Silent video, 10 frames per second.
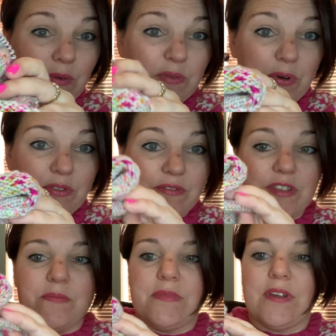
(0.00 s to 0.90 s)
with both of
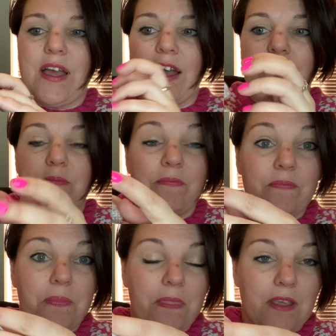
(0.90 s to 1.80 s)
them
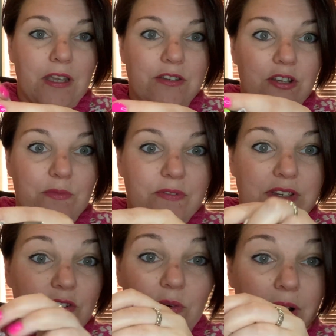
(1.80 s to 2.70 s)
in terms of I
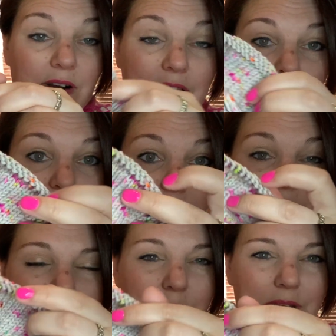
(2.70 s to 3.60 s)
don't know where I am in the
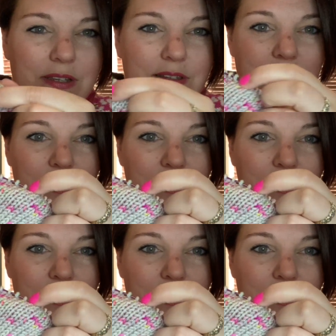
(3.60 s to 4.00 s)
pattern because